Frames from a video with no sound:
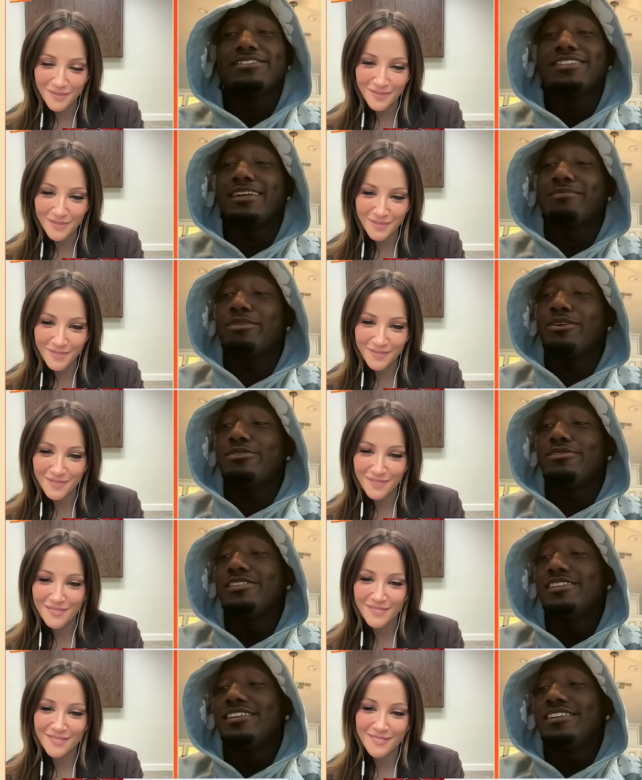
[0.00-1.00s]
Speaker 1: I was like, bro,
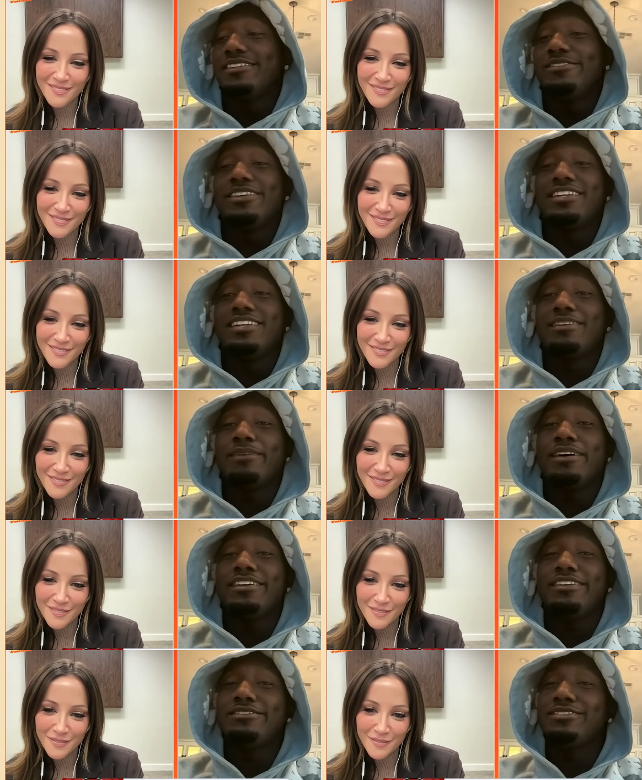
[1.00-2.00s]
you ready to come
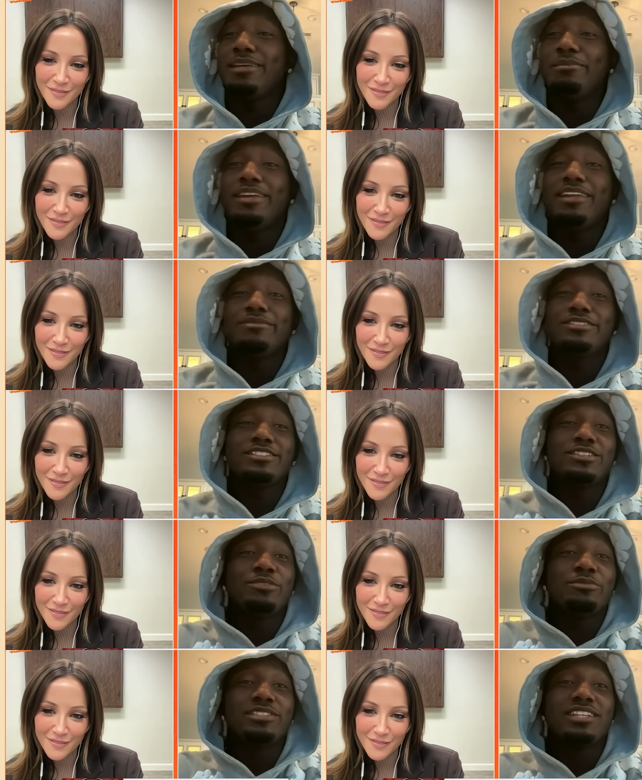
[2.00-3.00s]
out here? He's like, man, I was just
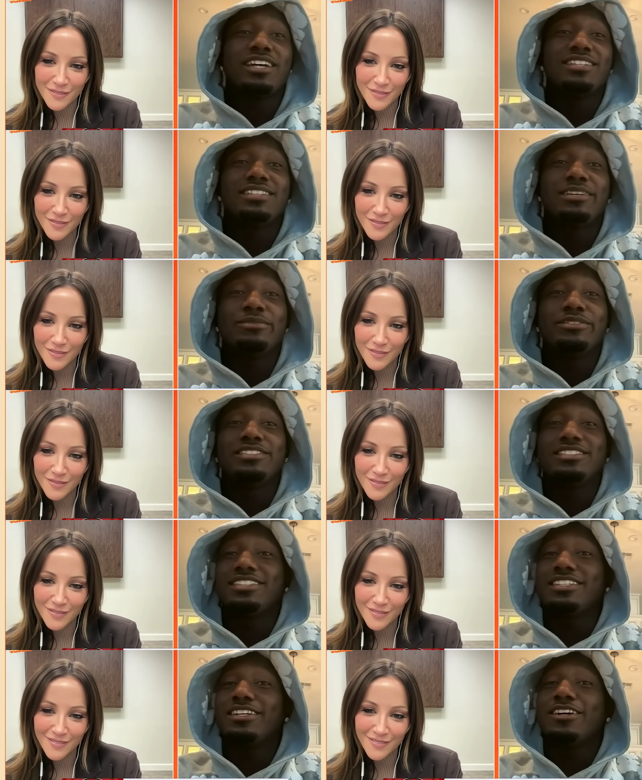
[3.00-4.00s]
on the massage table and
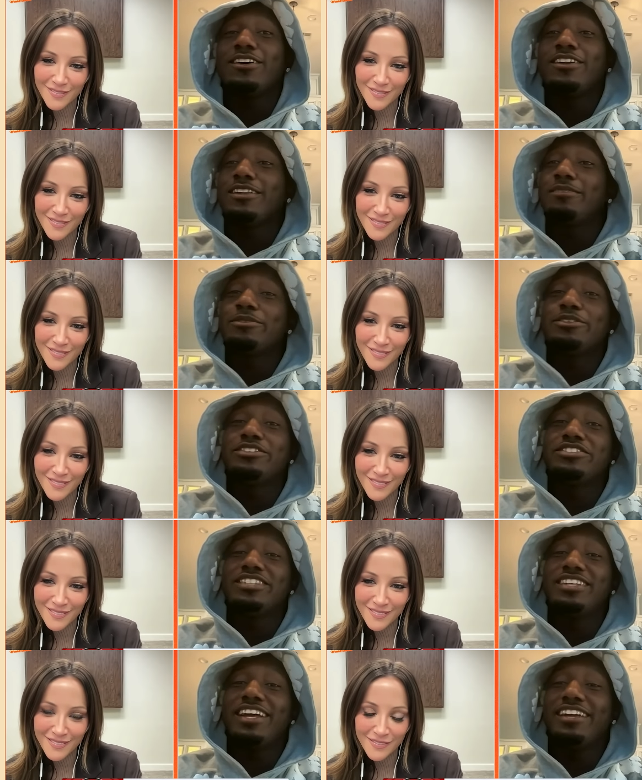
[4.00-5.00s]
just get a call that I'm going
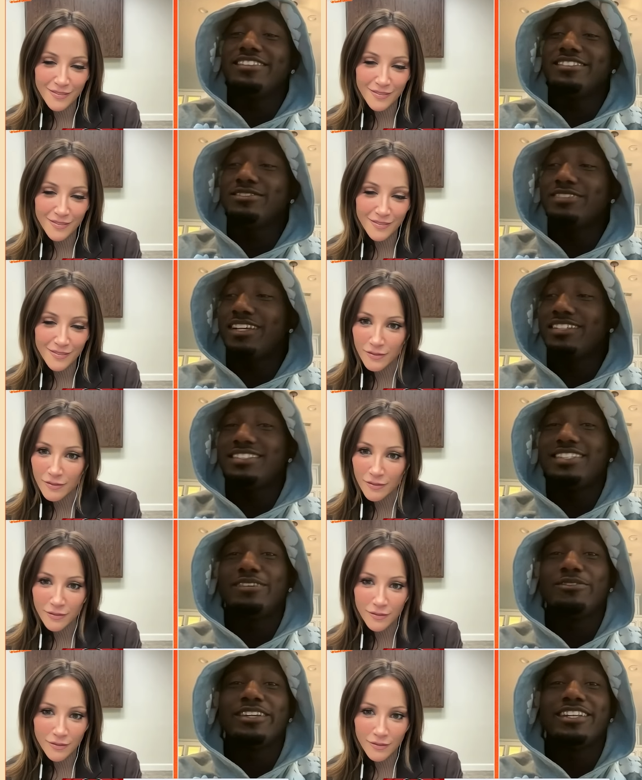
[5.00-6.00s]
to the Niners. He was like,
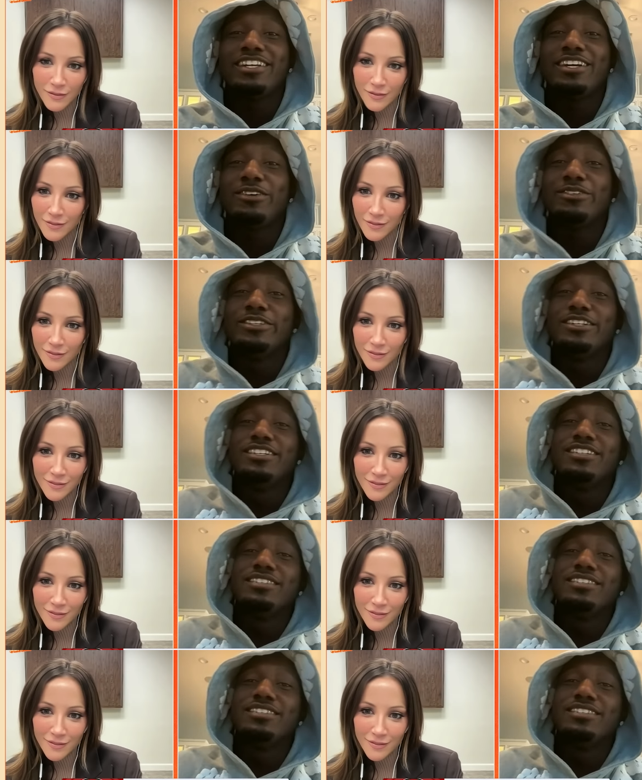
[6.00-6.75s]
shit, I'm ready to go.